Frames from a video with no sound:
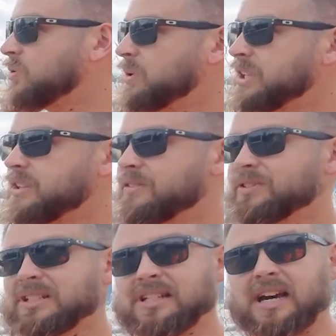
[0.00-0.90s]
the width
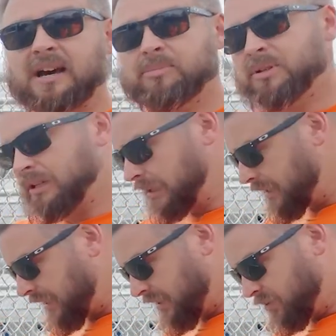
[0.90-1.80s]
of the top
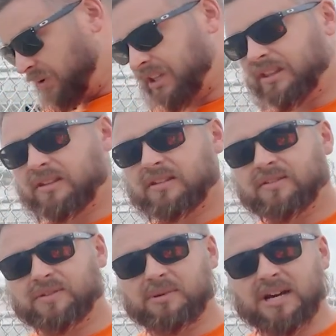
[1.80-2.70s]
and the width
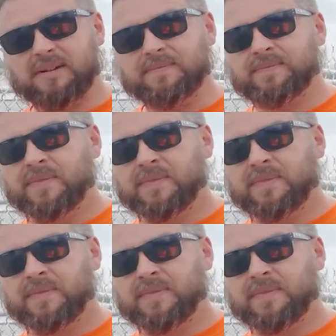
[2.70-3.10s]
of the bottom.